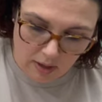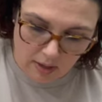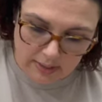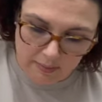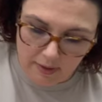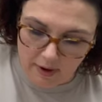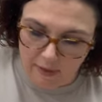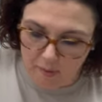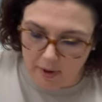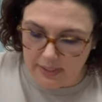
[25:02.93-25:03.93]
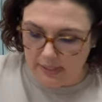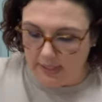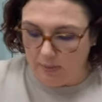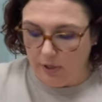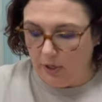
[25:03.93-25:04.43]
Some of the other prizes
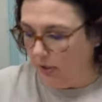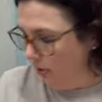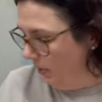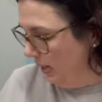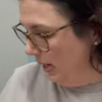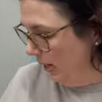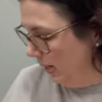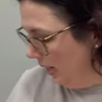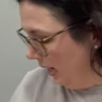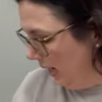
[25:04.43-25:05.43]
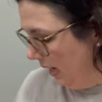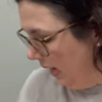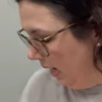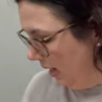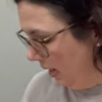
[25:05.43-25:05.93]
that were included
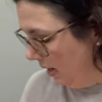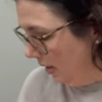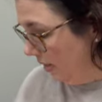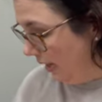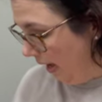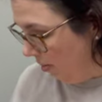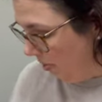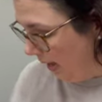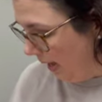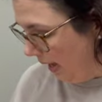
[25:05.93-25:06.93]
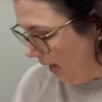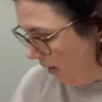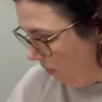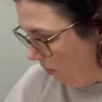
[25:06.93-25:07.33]
in that bag